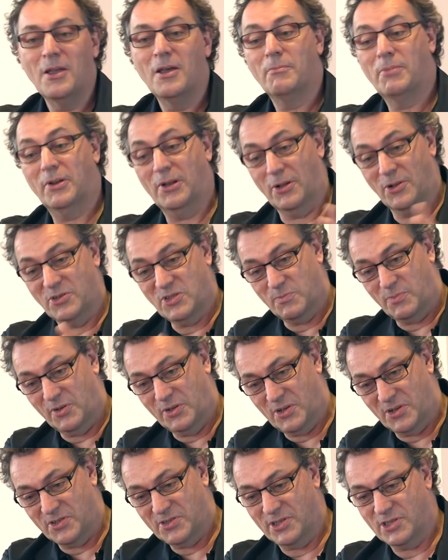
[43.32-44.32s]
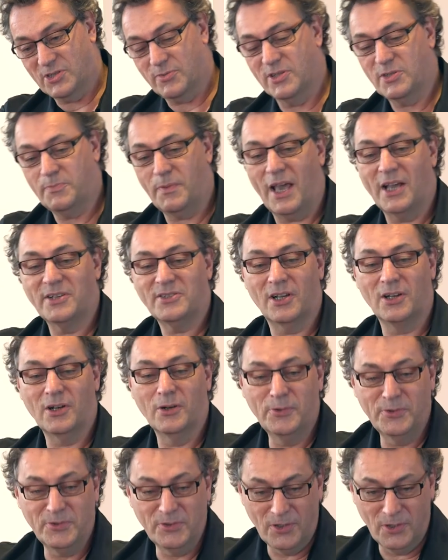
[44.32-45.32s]
but also because the Swiss banks are
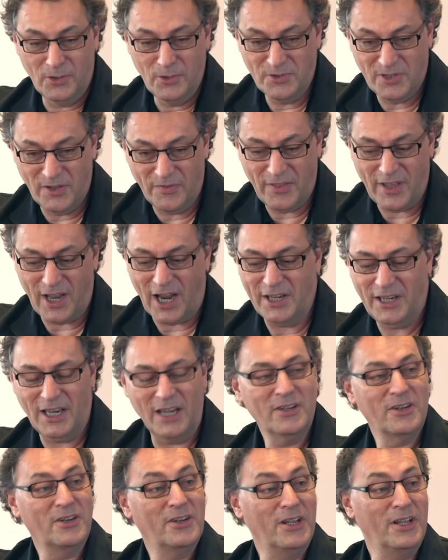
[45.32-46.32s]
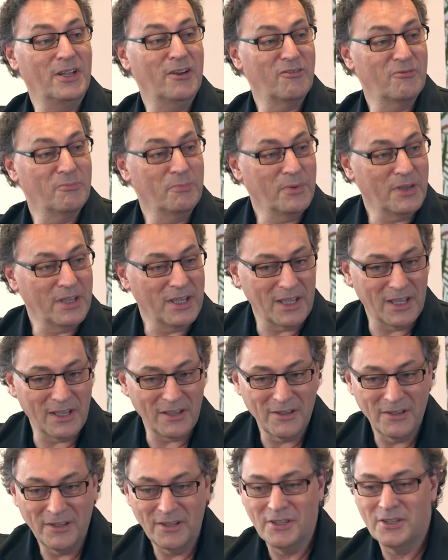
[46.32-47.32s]
lo losing their identity of
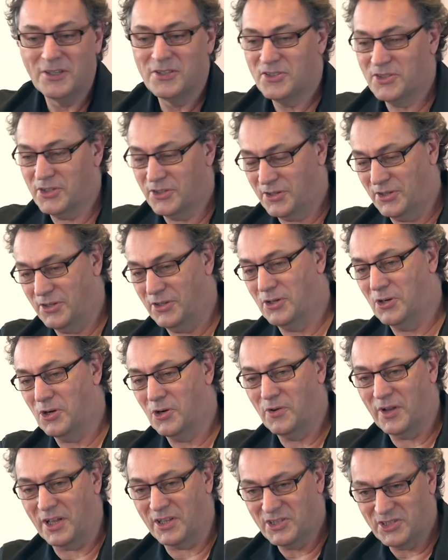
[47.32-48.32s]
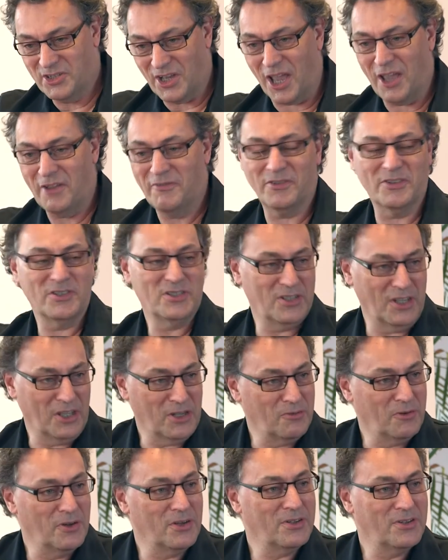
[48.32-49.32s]
being secure and safe and
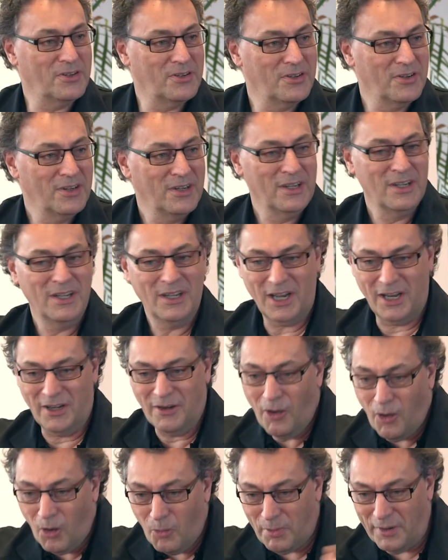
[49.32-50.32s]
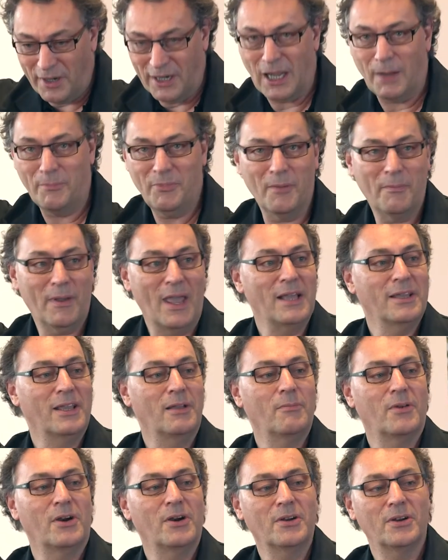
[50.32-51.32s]
secret mm -hmm. and opening up the
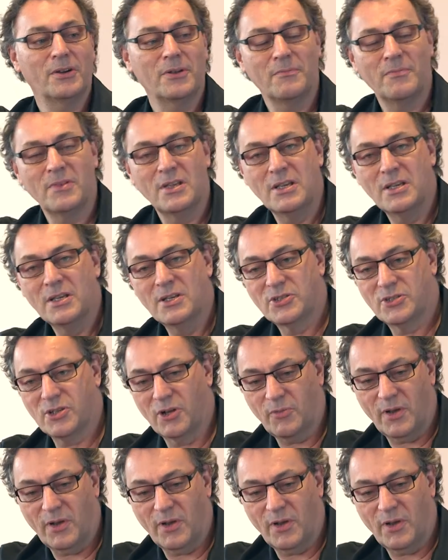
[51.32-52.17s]
banking market. So, a